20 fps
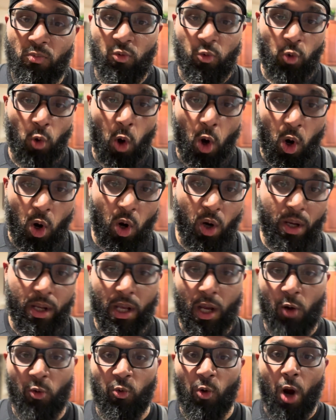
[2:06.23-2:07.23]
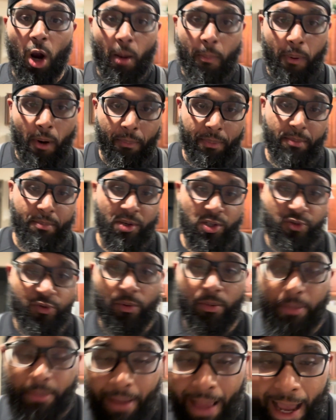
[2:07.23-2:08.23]
raw puppy mush
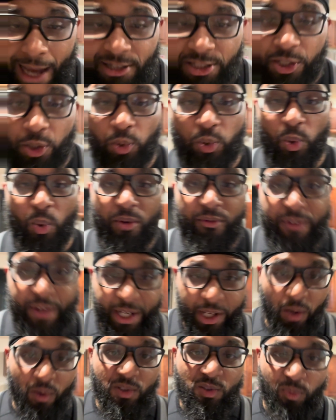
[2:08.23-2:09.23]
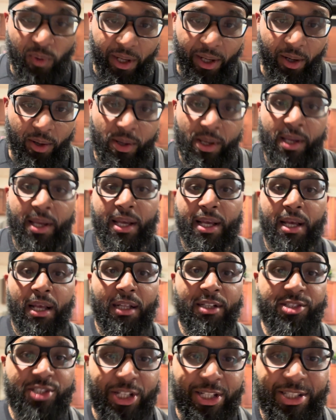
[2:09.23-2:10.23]
from them. I'm actually gonna do a video as well,
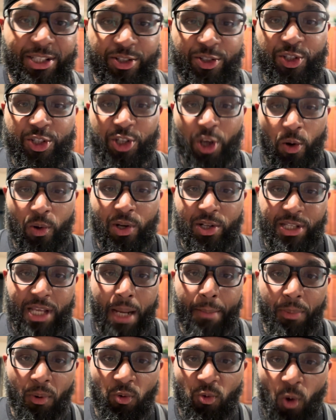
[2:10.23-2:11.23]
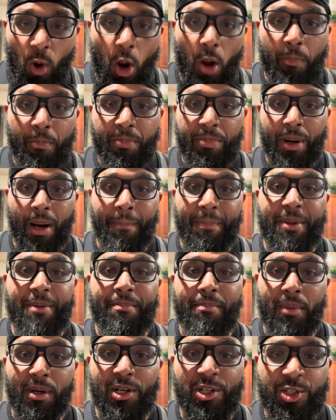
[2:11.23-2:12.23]
just to show the type of raw puppy
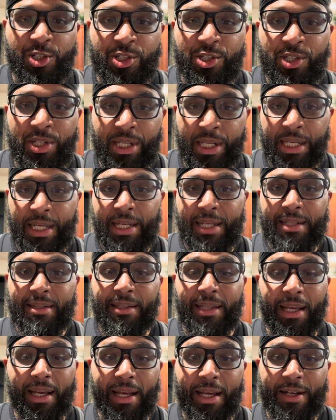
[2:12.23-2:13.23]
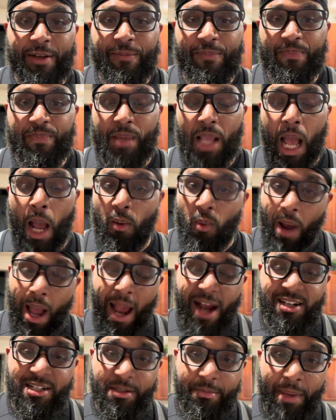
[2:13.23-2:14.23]
mush that I will
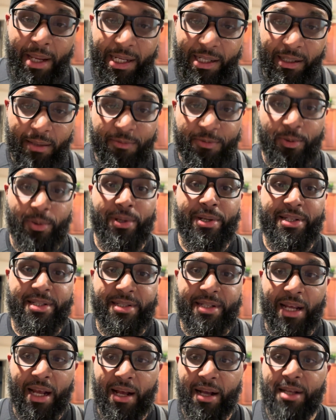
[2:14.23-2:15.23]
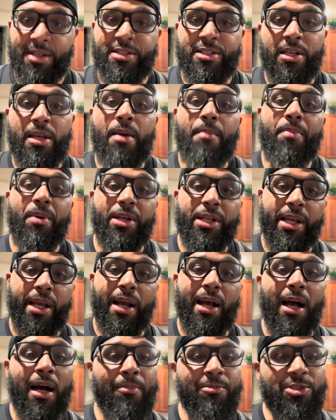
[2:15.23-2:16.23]
actually make up for these guys. But
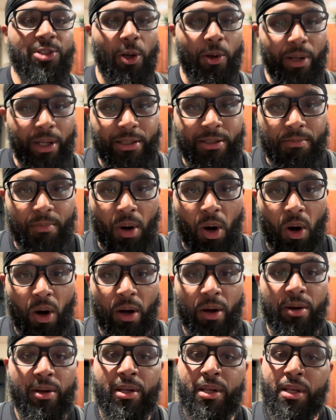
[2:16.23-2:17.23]
yeah, I'm starting that tomorrow.